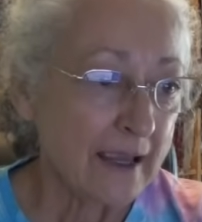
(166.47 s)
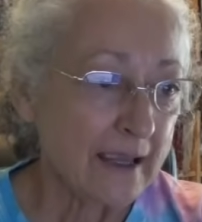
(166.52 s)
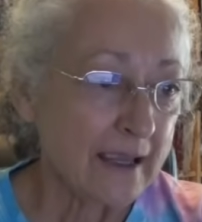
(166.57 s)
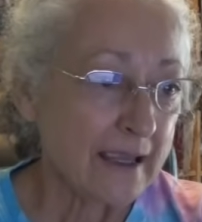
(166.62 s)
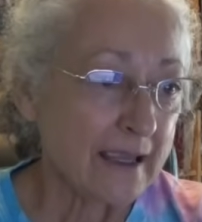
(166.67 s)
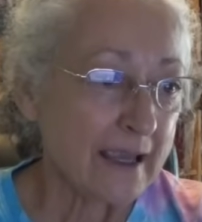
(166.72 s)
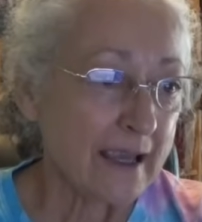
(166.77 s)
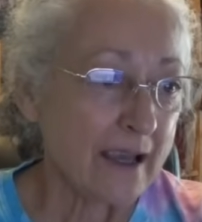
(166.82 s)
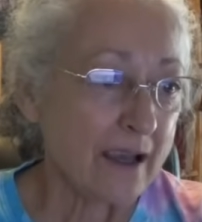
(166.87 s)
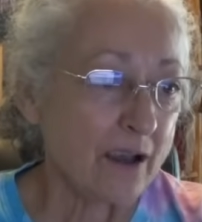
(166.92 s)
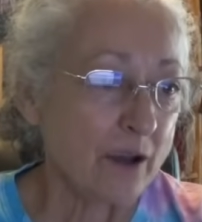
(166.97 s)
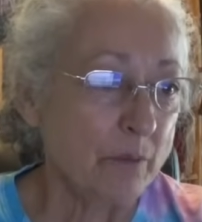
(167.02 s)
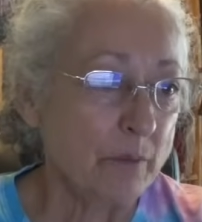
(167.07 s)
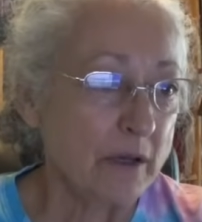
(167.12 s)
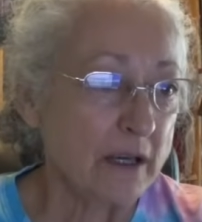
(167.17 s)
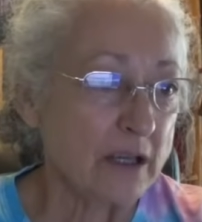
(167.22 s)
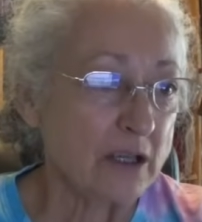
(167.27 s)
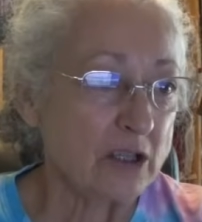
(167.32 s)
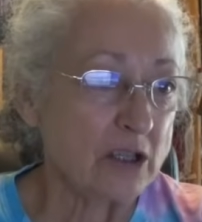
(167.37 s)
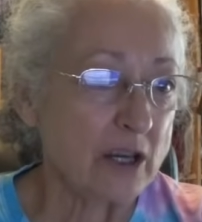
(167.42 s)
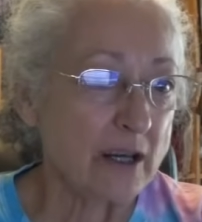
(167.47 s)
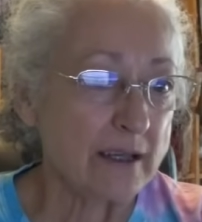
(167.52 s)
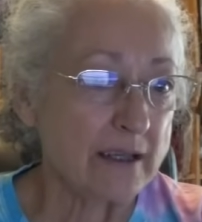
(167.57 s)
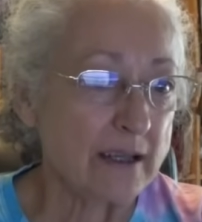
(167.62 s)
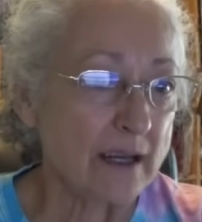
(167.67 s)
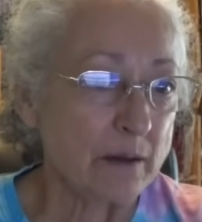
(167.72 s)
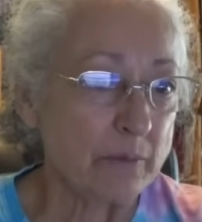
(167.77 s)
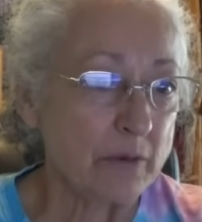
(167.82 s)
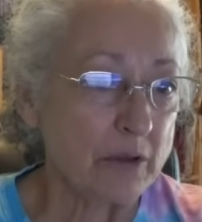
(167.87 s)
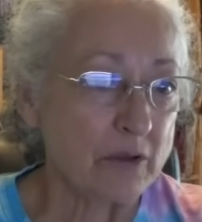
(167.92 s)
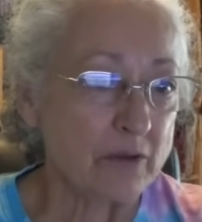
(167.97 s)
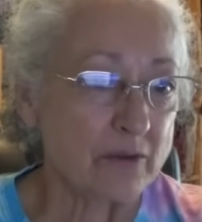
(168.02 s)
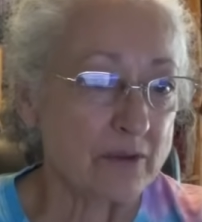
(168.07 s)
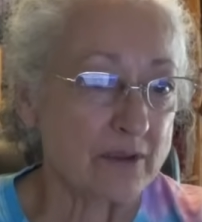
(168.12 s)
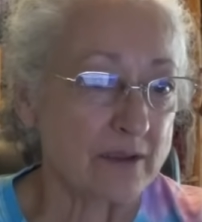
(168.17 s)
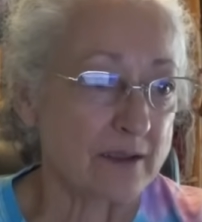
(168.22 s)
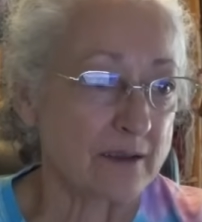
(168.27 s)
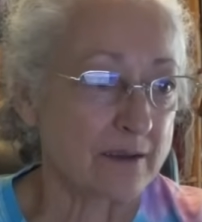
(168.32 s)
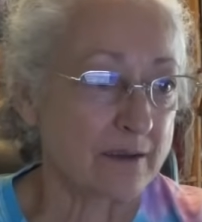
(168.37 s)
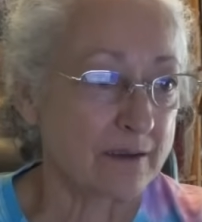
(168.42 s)
Yeah, how many
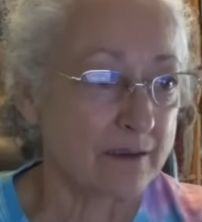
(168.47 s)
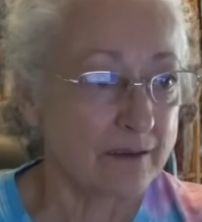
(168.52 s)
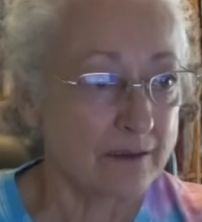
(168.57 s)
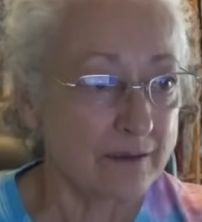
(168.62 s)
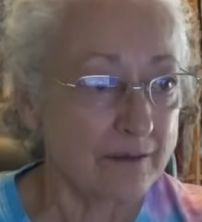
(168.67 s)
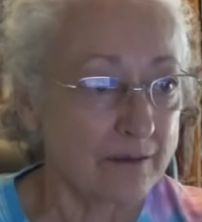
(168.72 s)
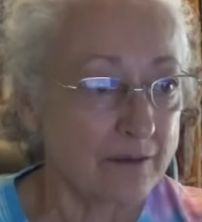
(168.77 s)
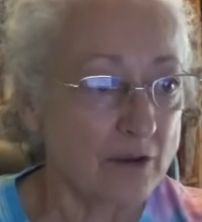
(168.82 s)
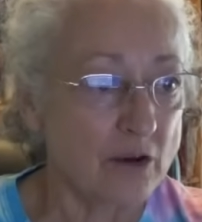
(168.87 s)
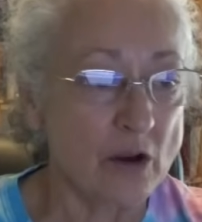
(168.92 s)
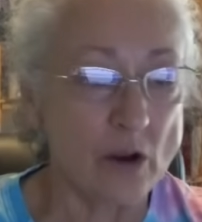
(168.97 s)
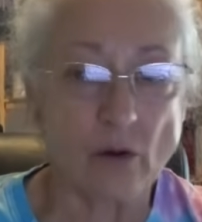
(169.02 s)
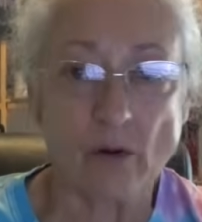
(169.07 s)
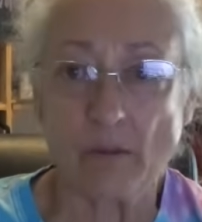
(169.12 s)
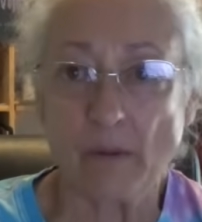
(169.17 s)
JWs know